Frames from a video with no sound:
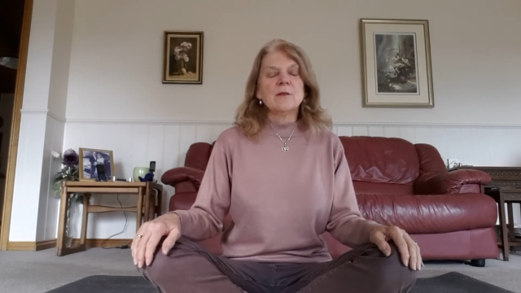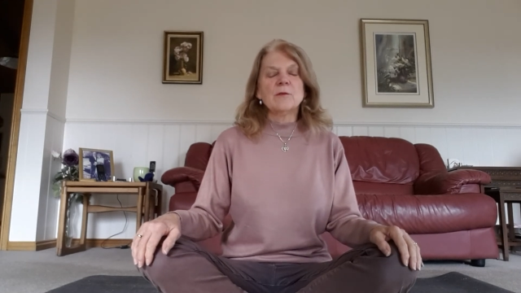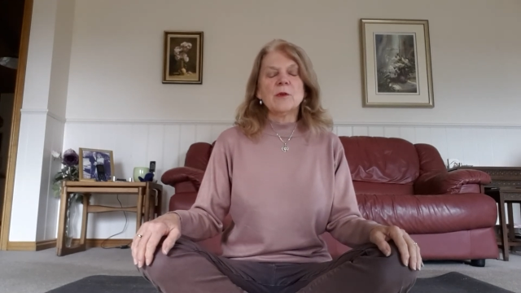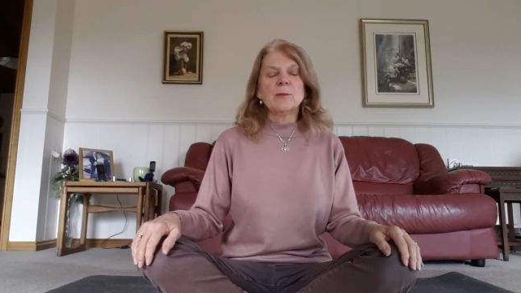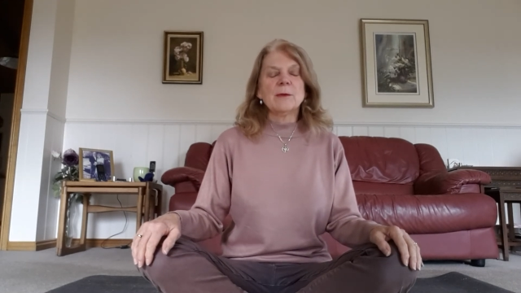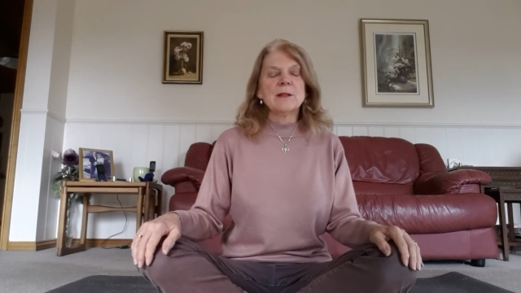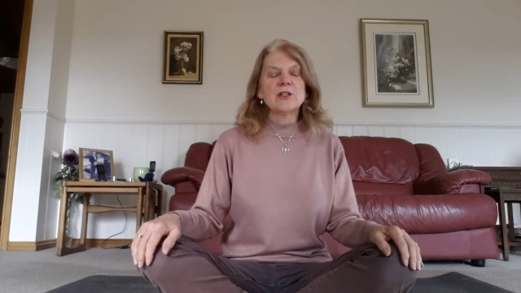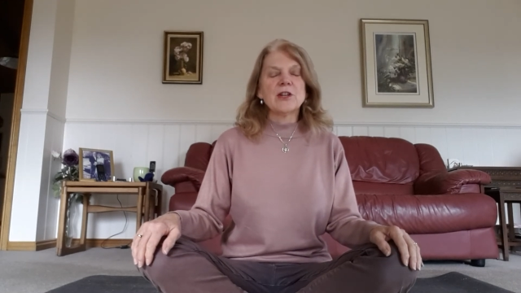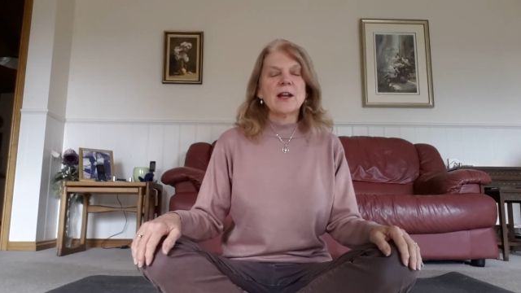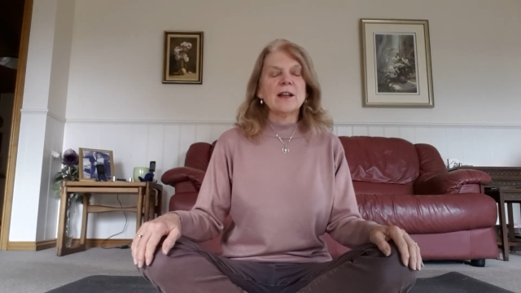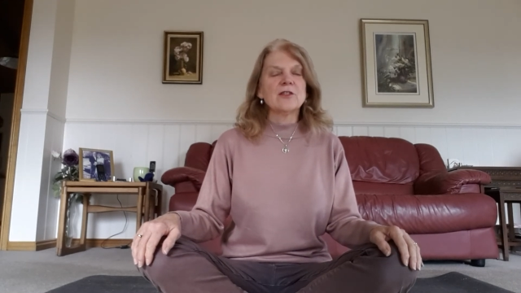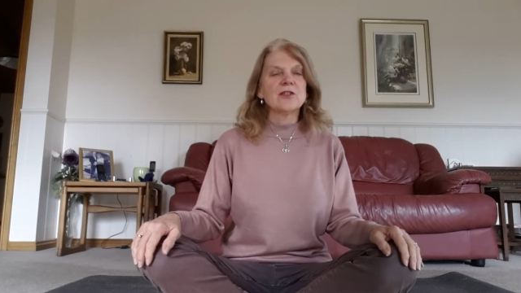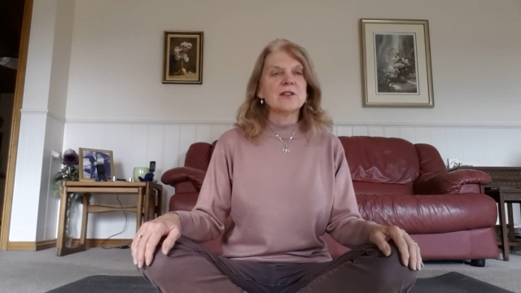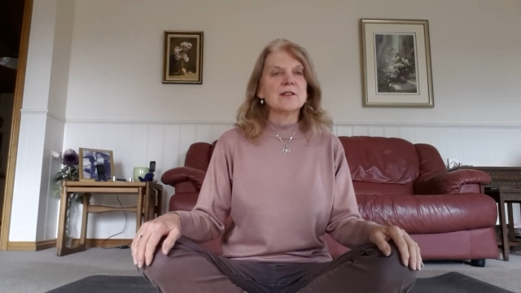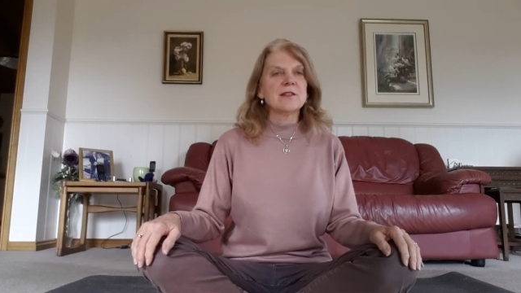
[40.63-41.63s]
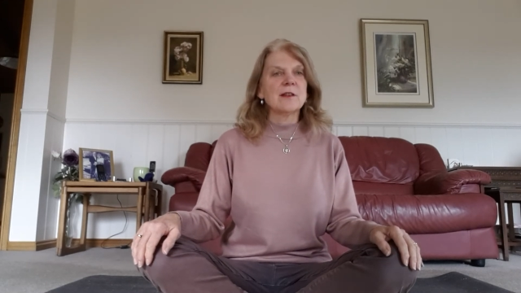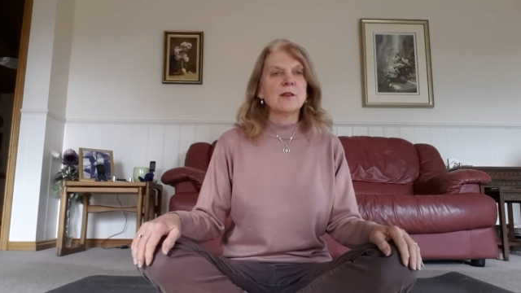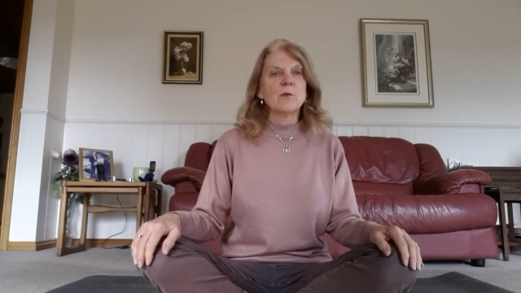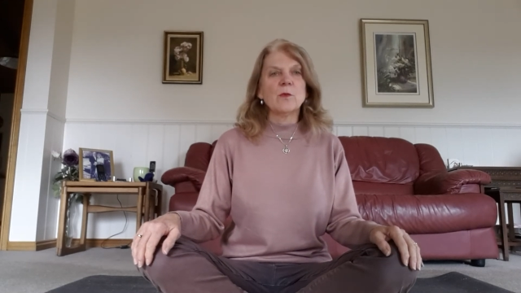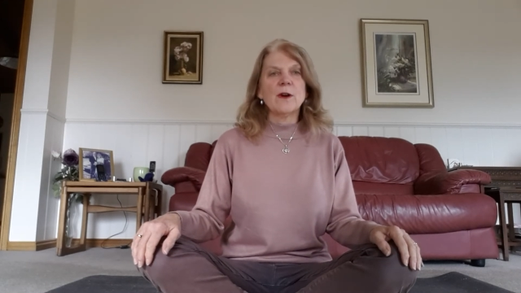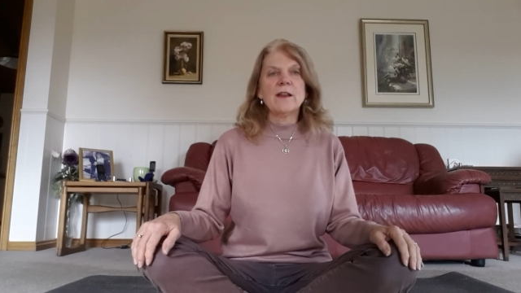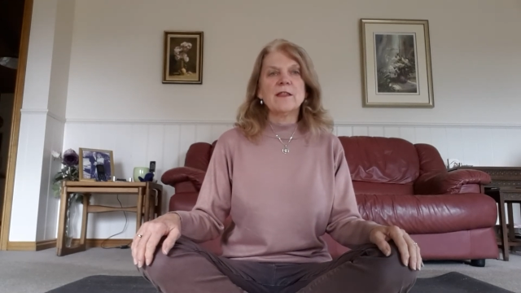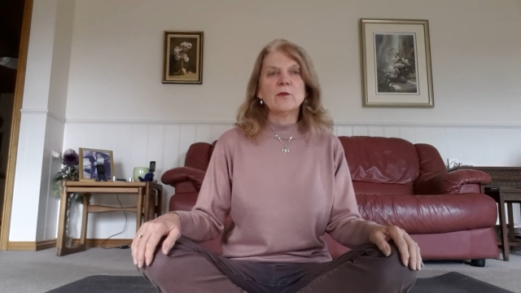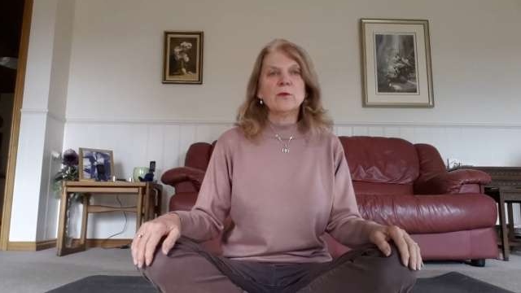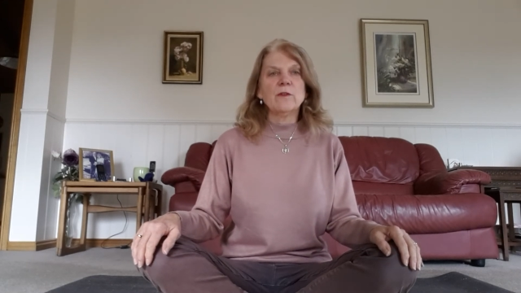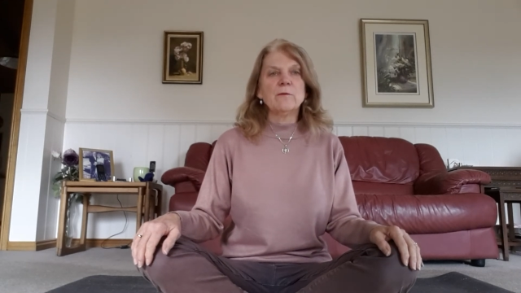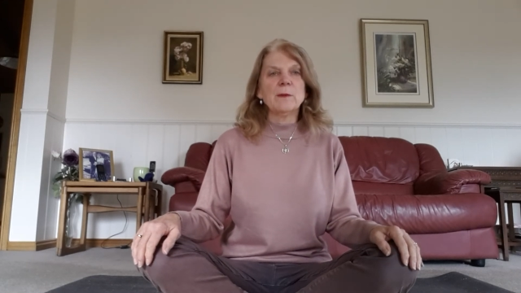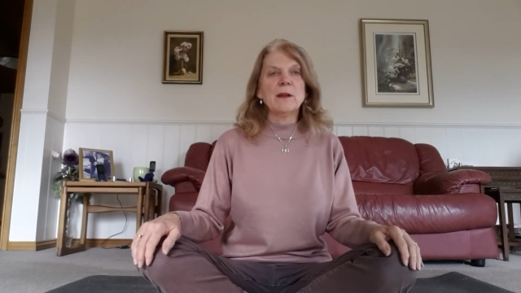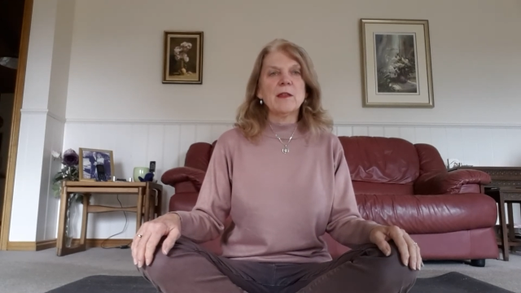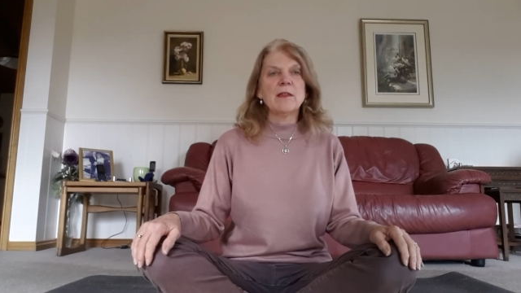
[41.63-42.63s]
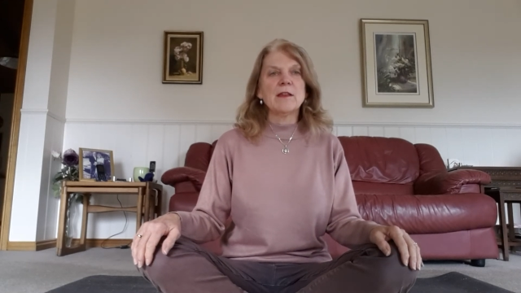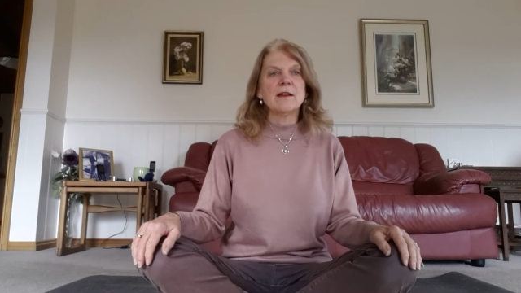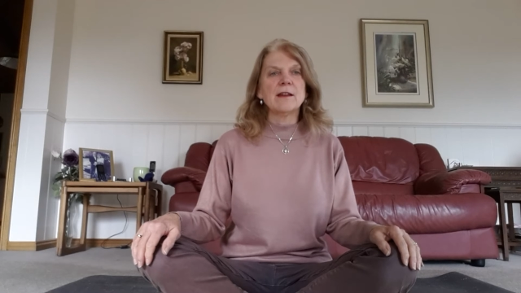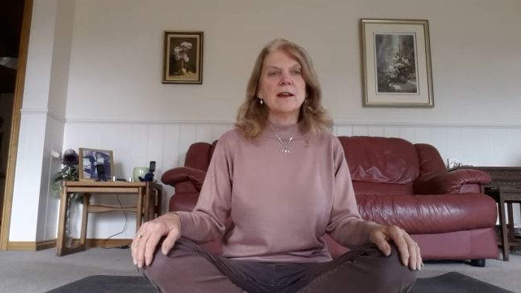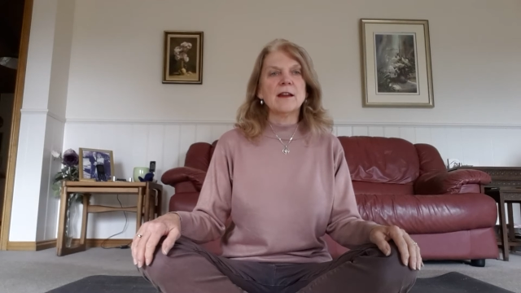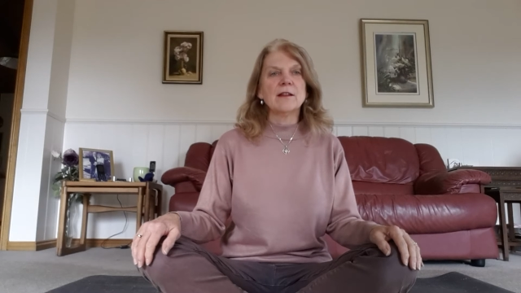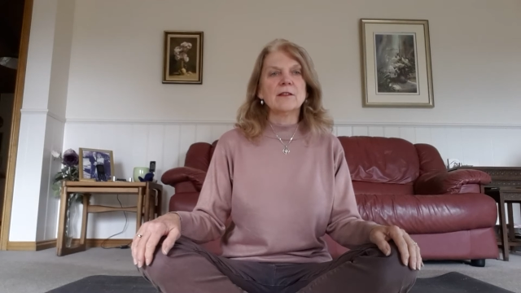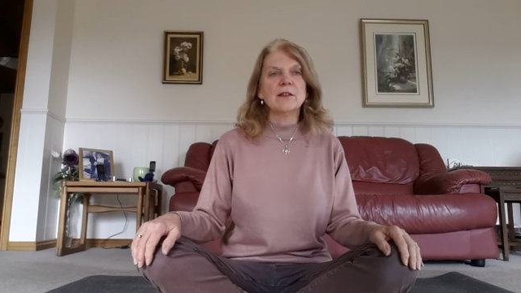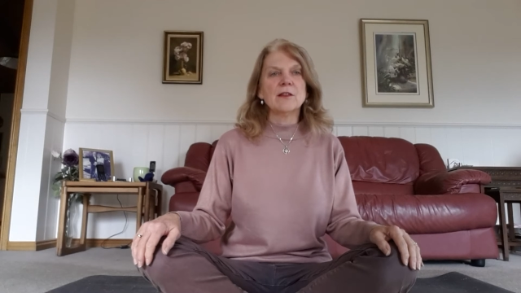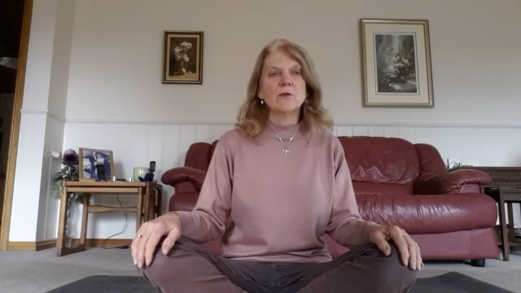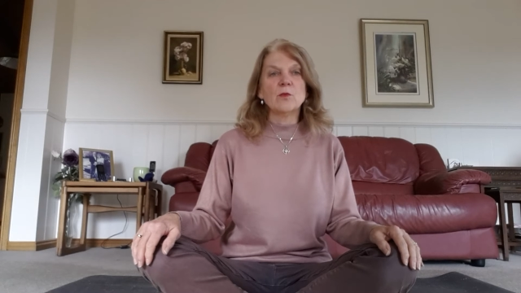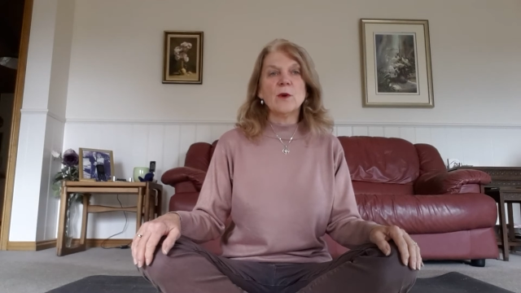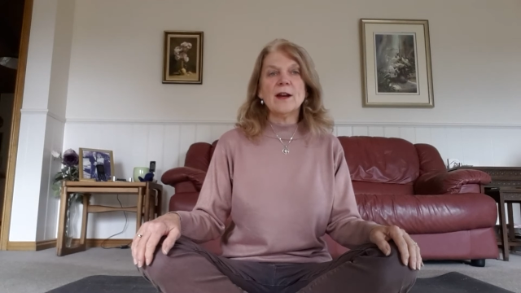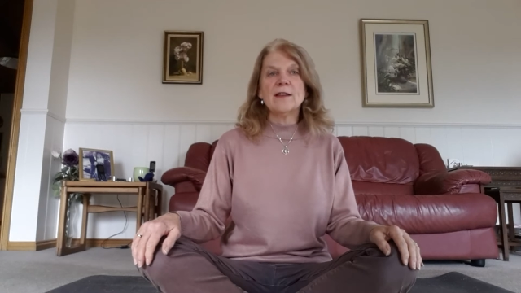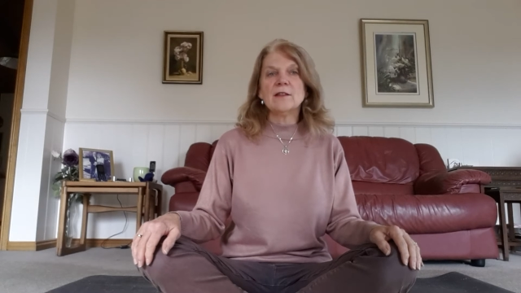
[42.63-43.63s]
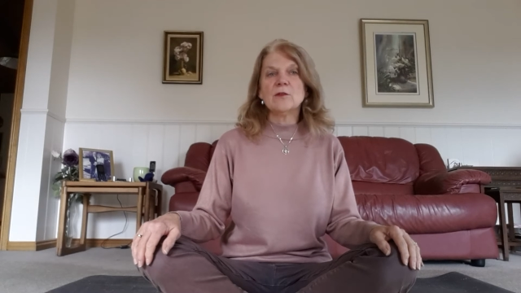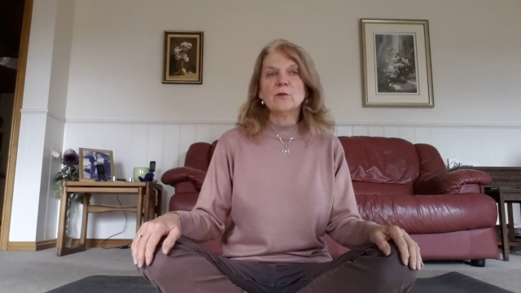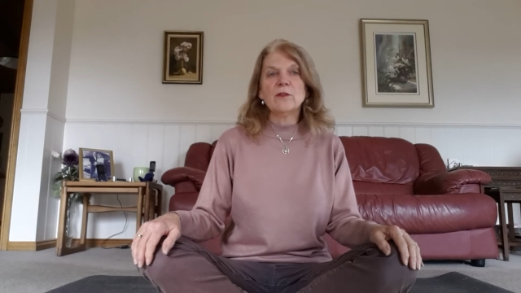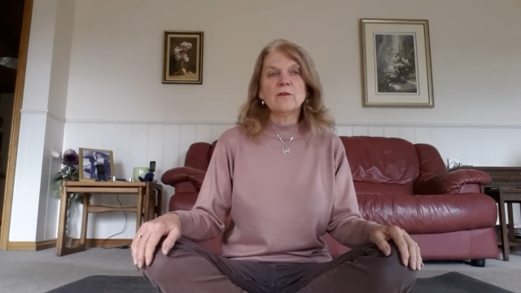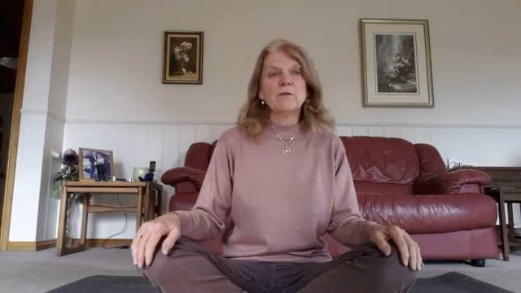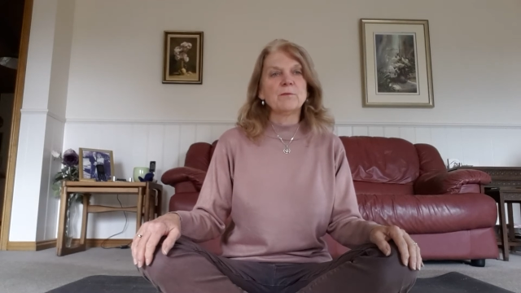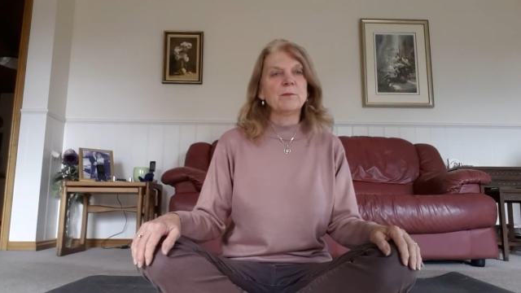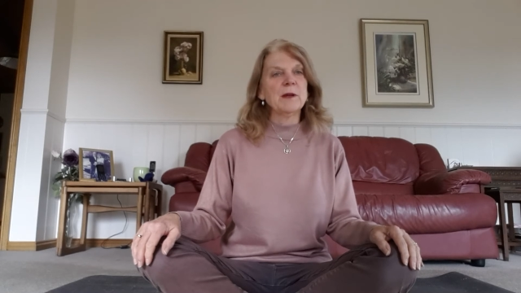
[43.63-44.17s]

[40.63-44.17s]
probably challenges of the way that we've been thinking and the way that we've